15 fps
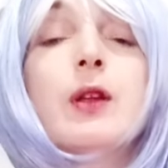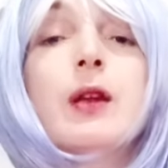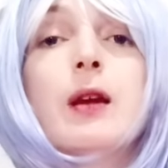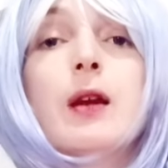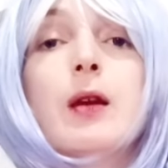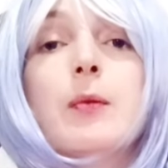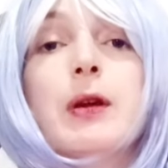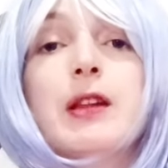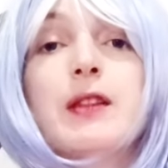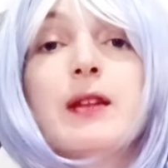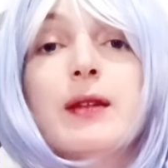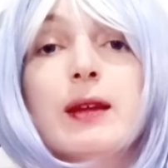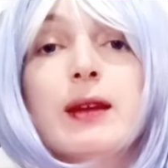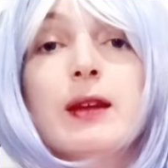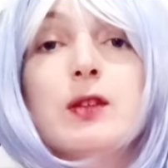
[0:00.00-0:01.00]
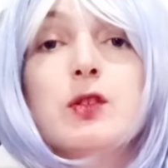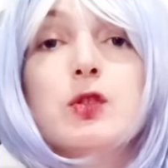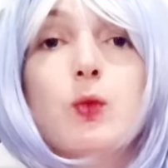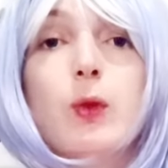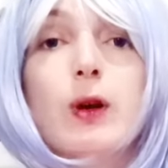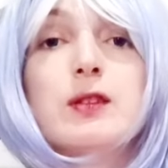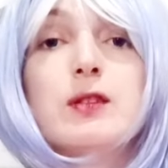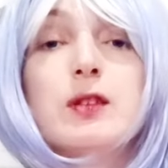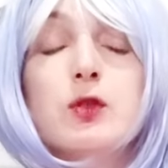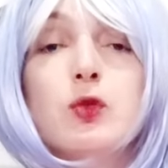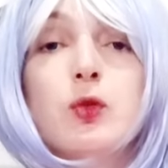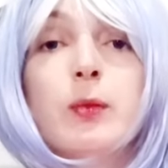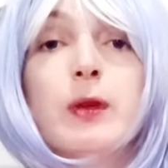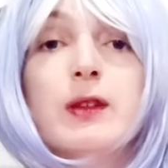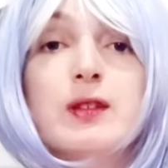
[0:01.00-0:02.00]
But the thing is, once this
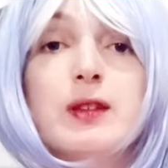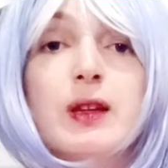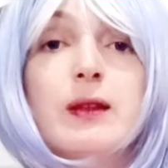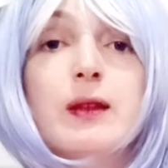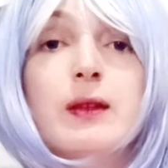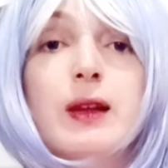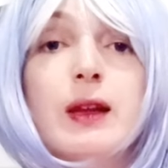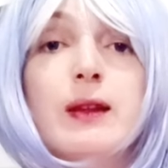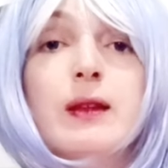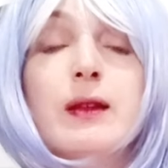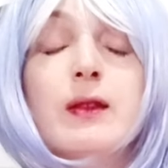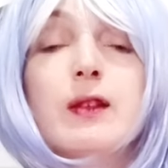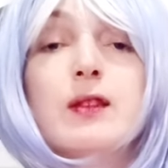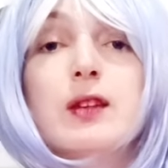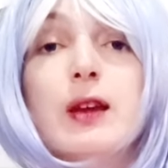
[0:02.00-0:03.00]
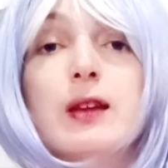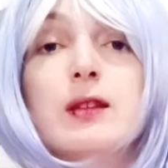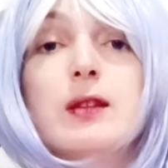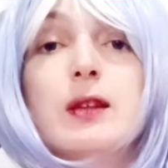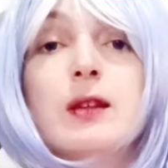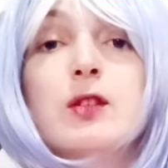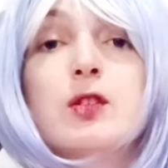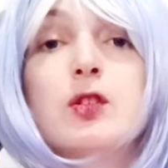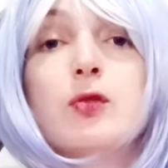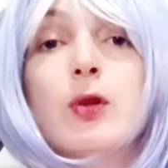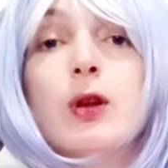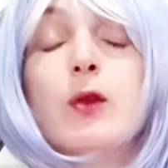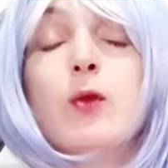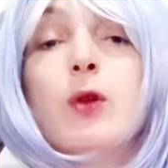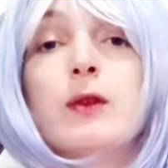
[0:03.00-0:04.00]
woman started getting the sex that she
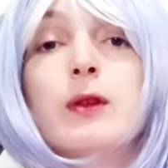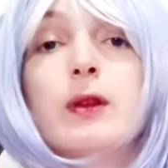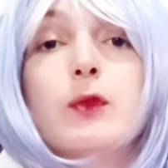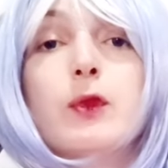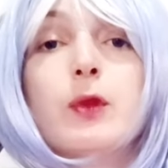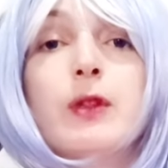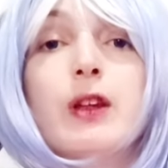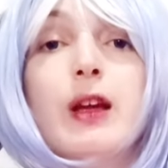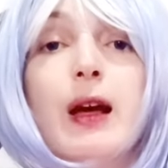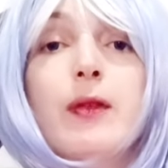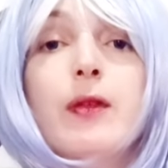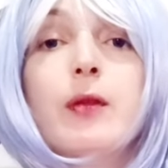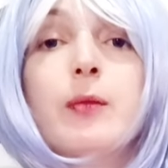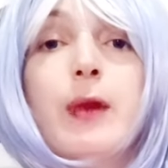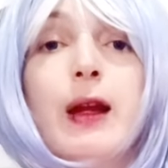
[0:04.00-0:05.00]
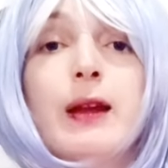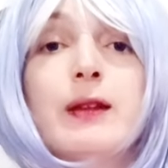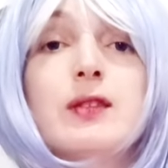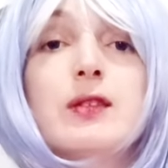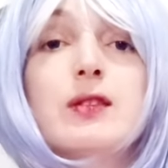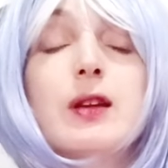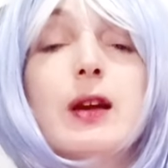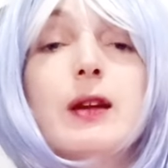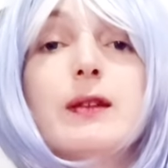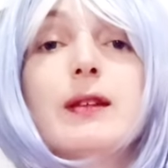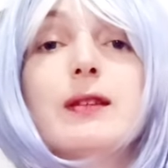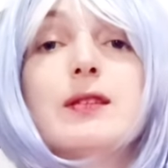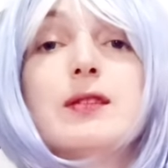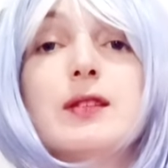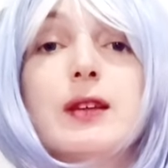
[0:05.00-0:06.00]
really wanted from the other man, she
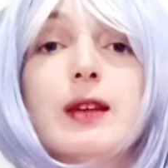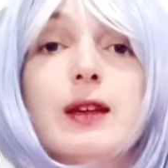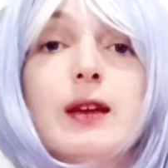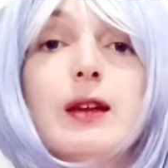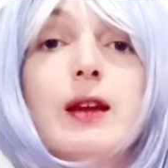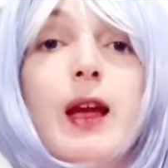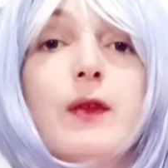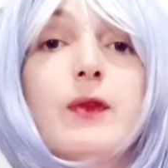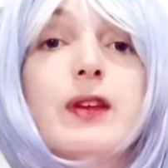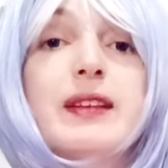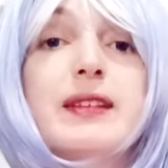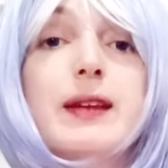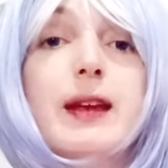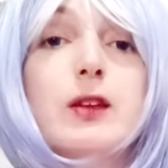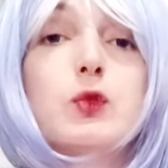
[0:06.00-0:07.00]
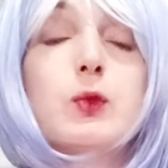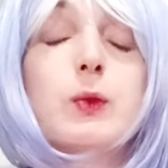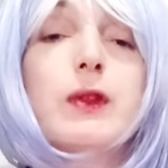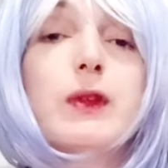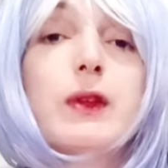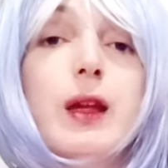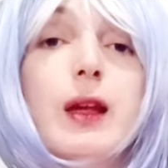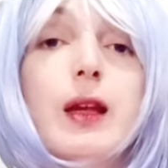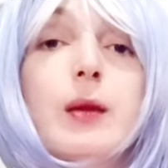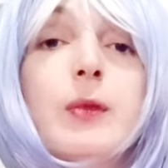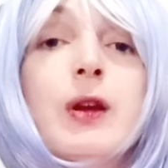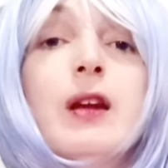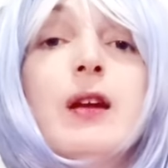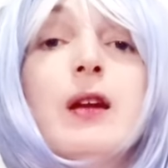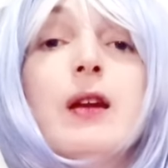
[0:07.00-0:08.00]
started seeing having sex with him
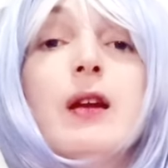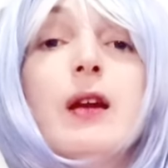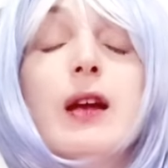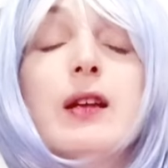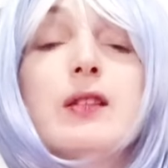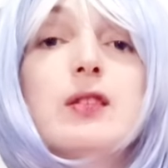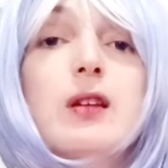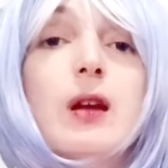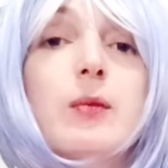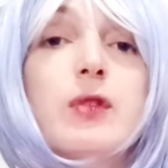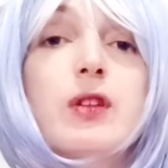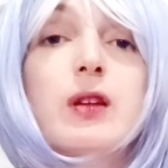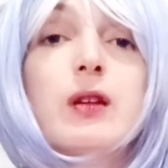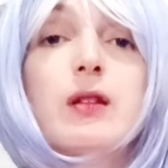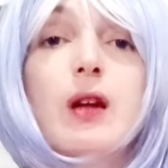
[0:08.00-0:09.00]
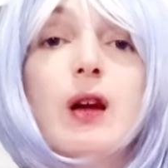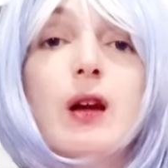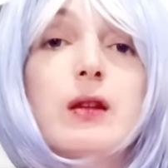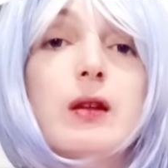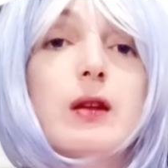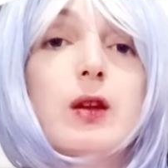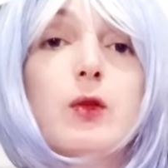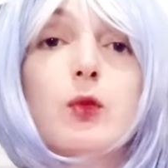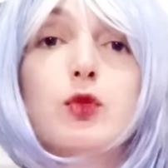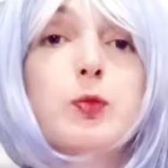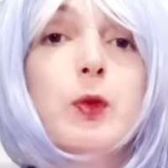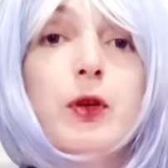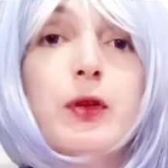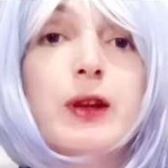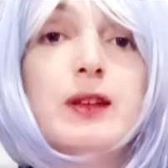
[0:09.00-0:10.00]
as something that it was
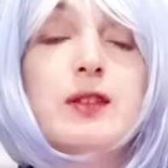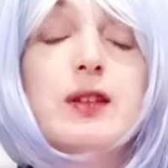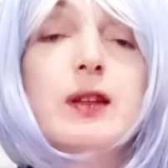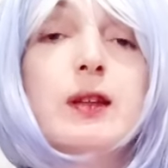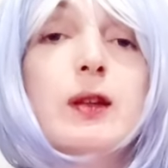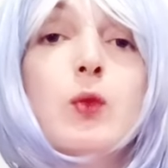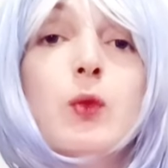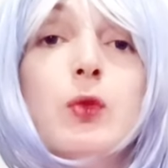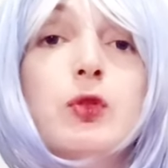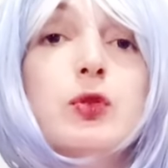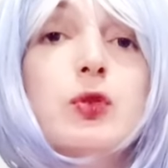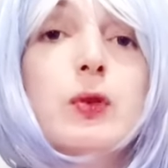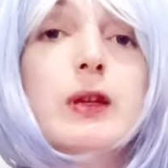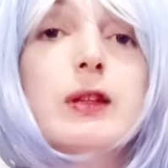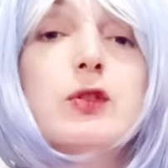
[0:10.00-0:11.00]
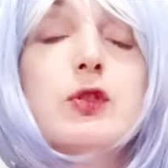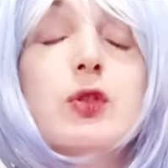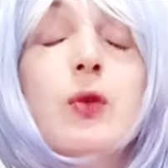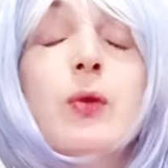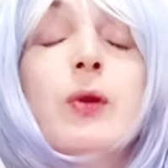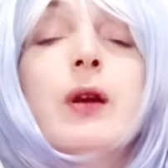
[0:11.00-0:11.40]
boring. She didn't want to do it. So